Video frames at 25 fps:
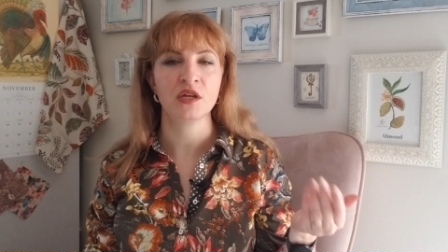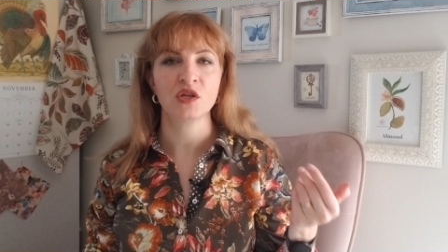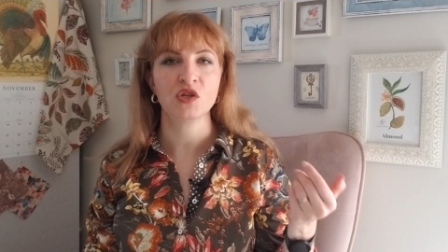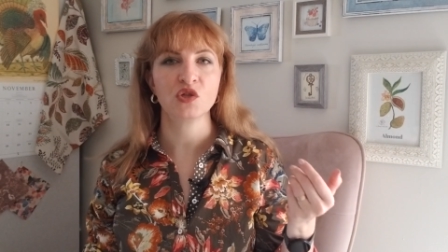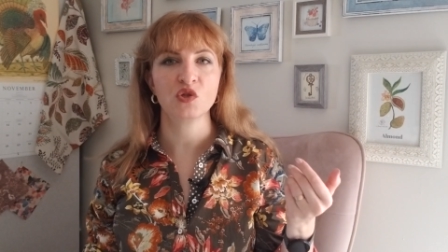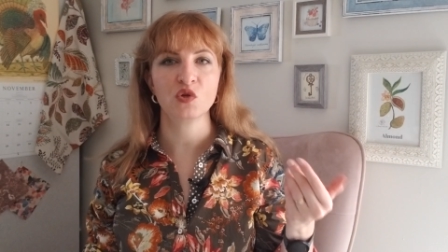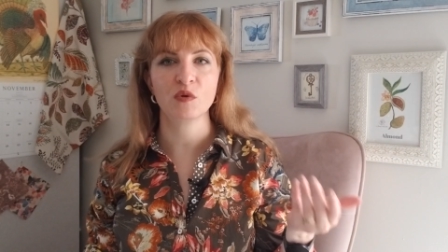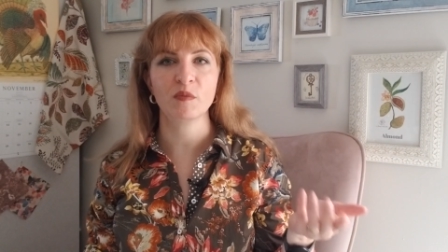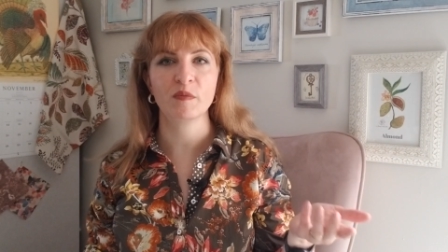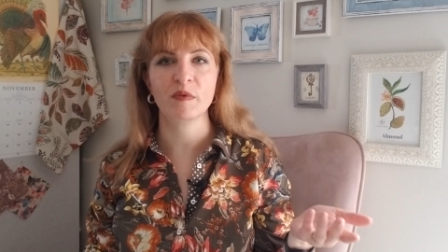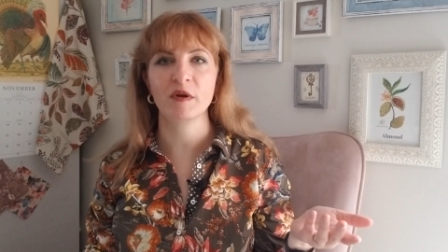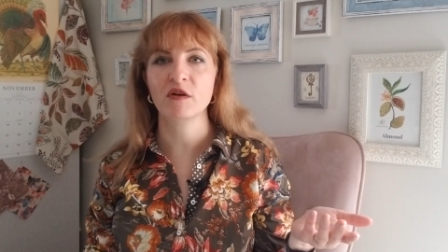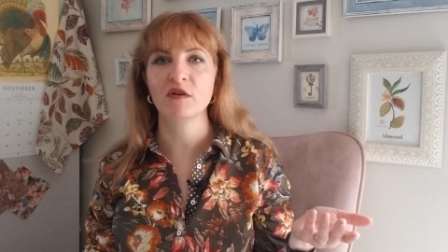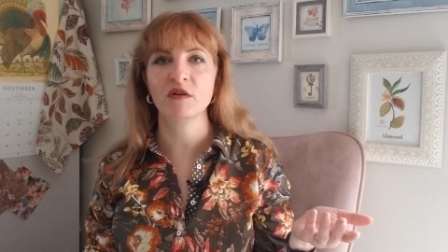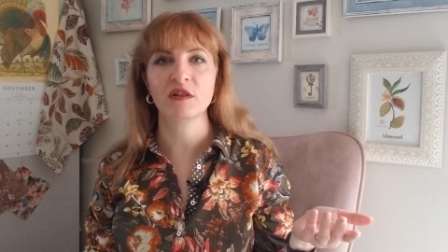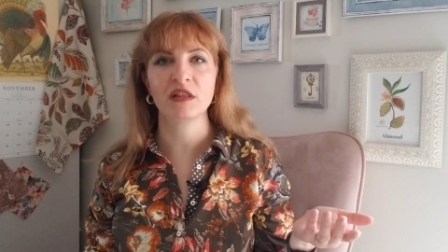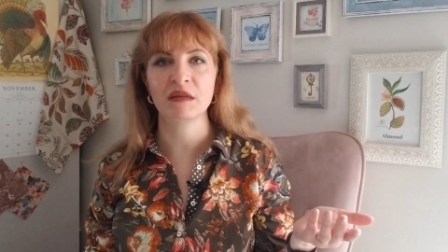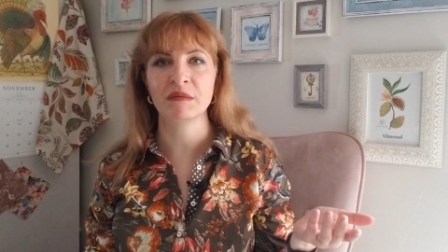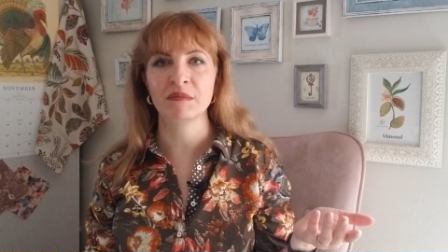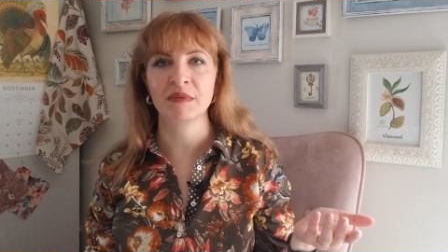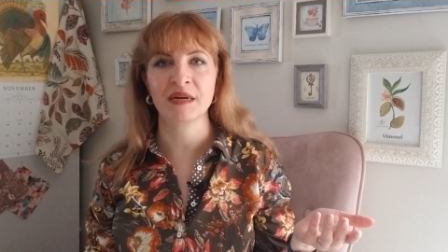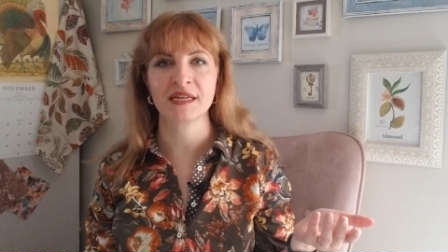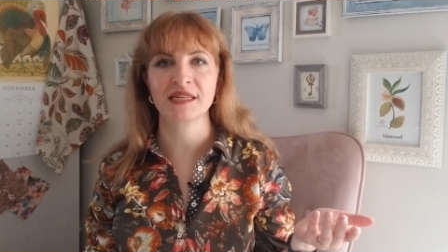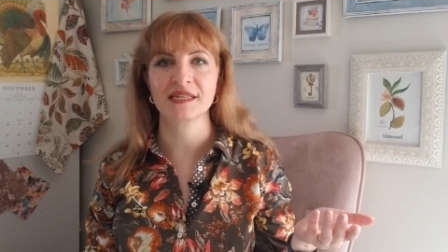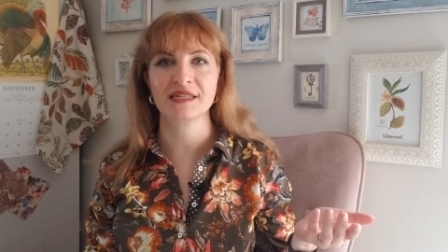So
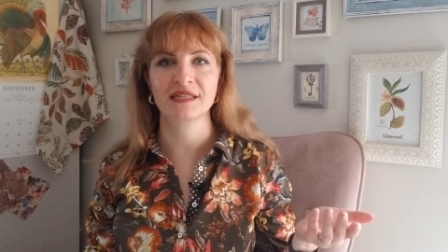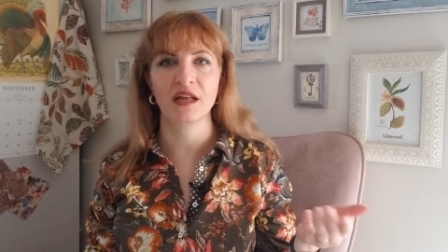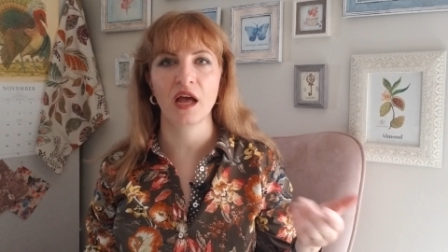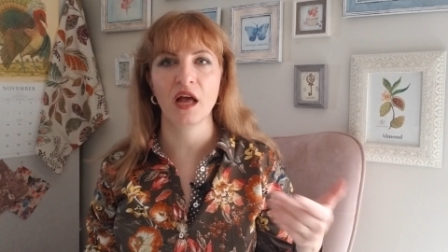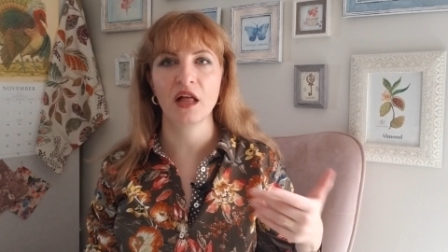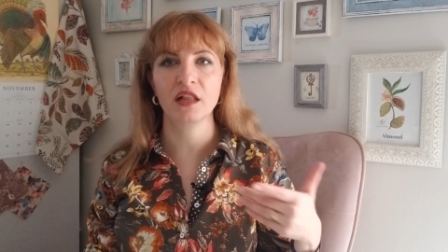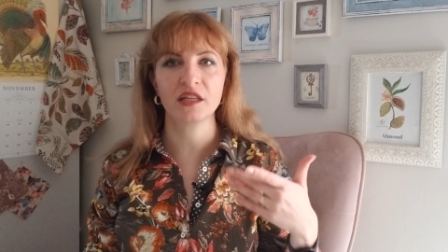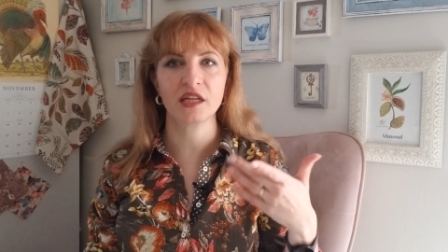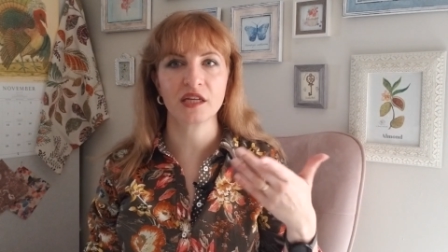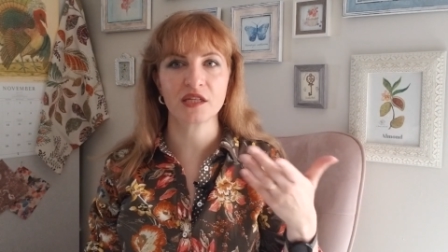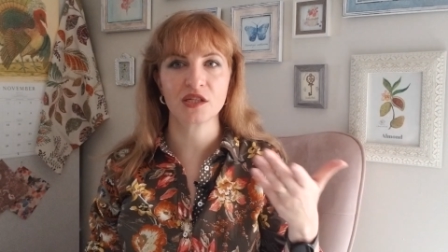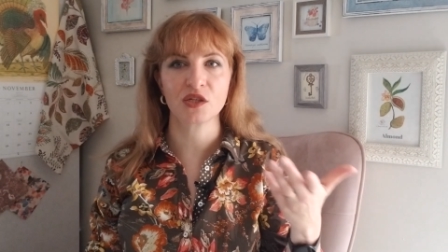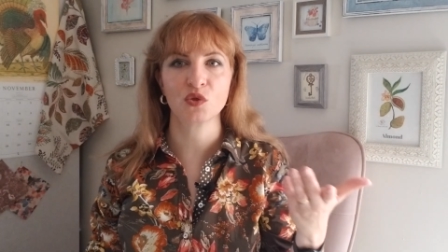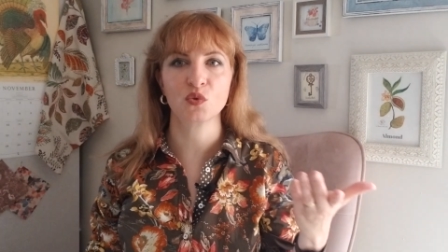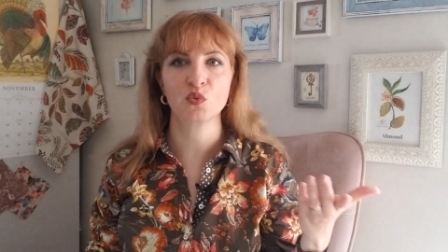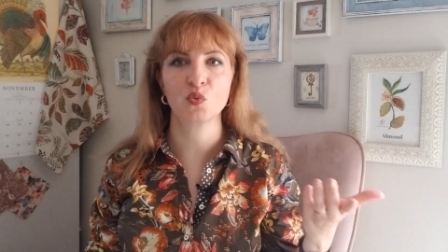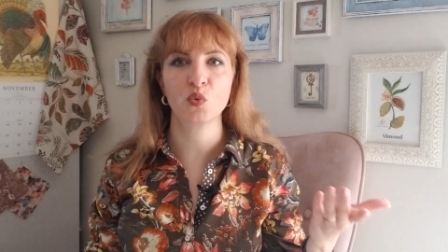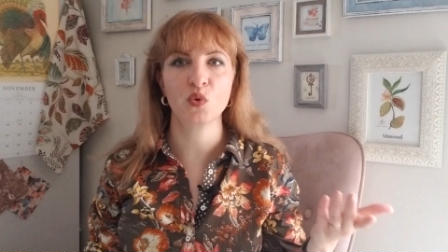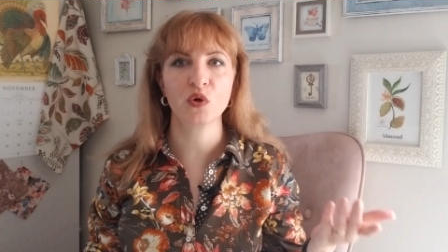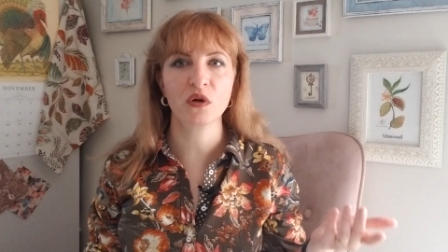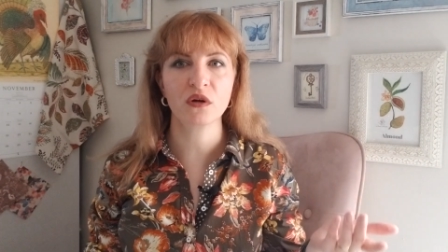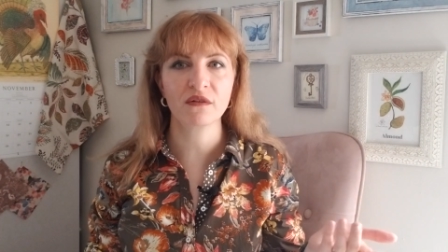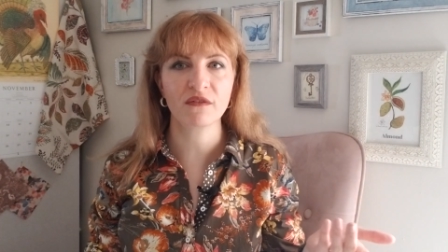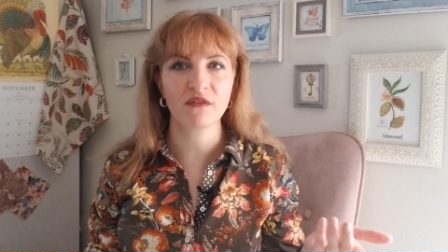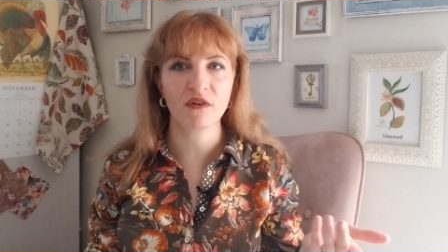apparently my style doesn't
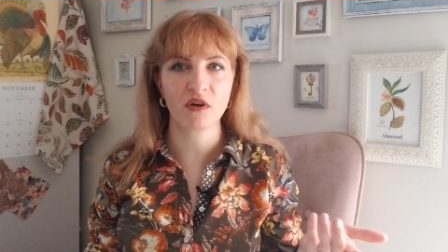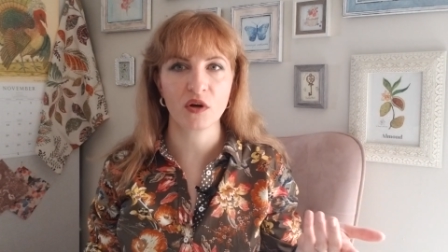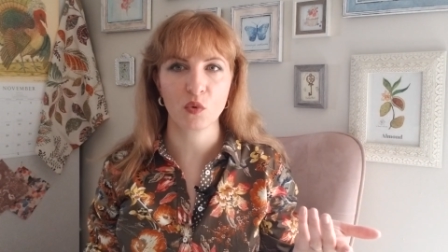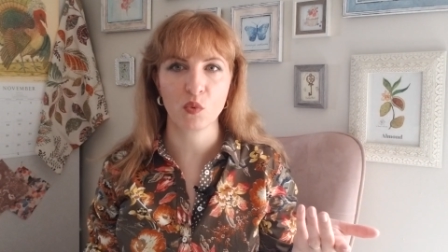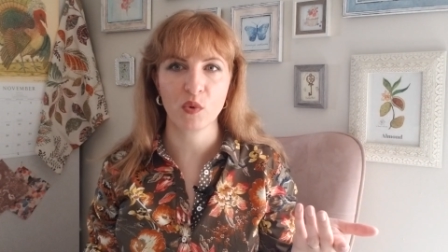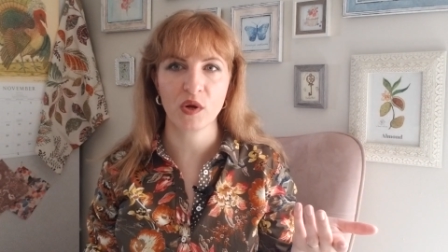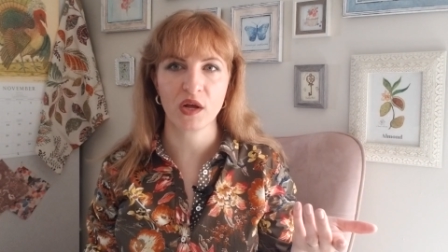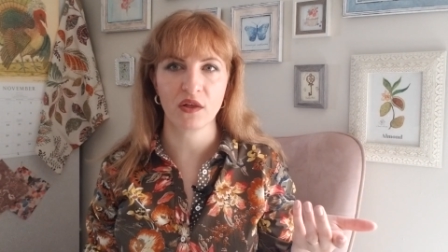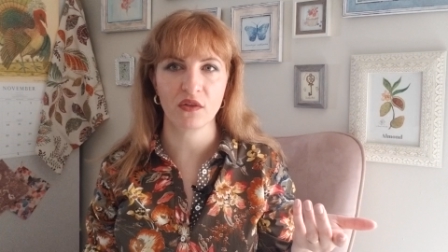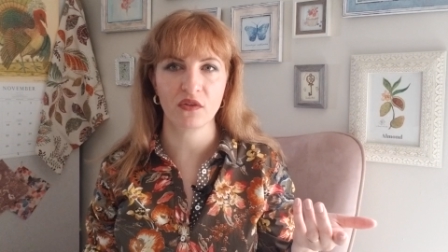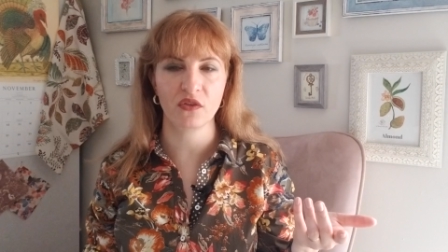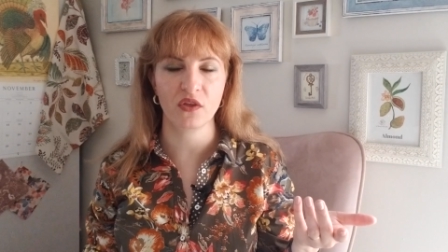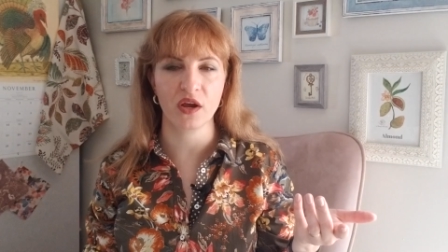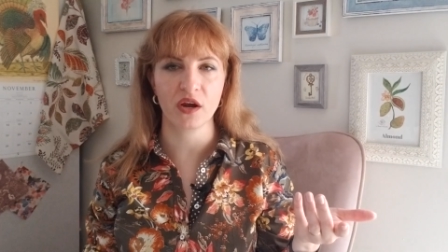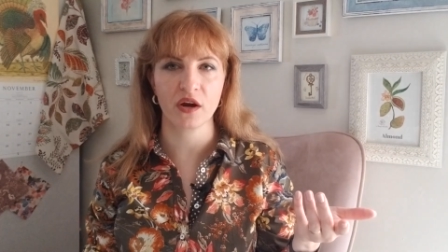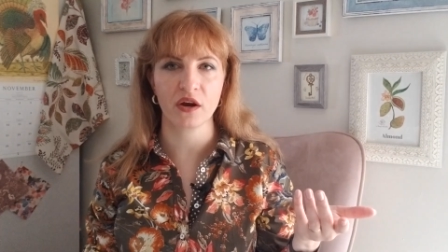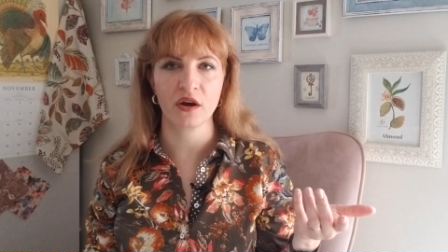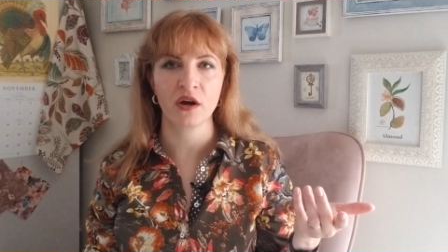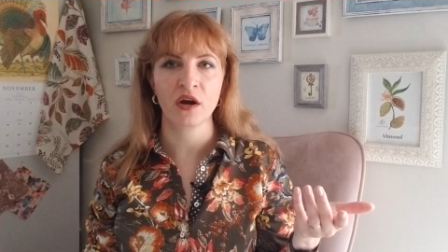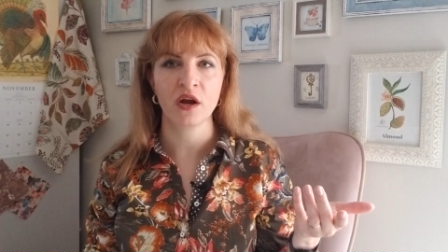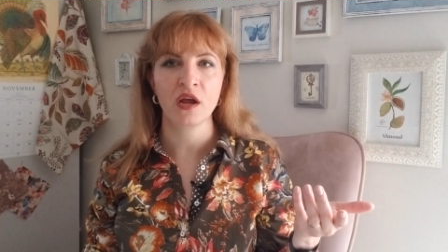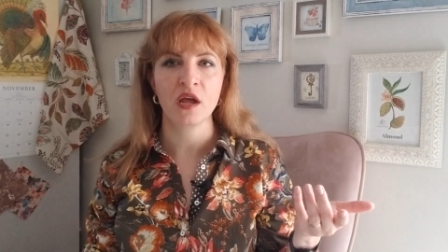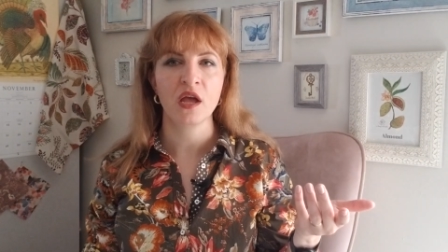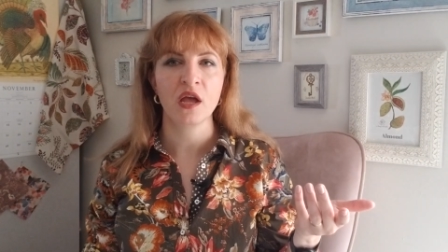work very well there.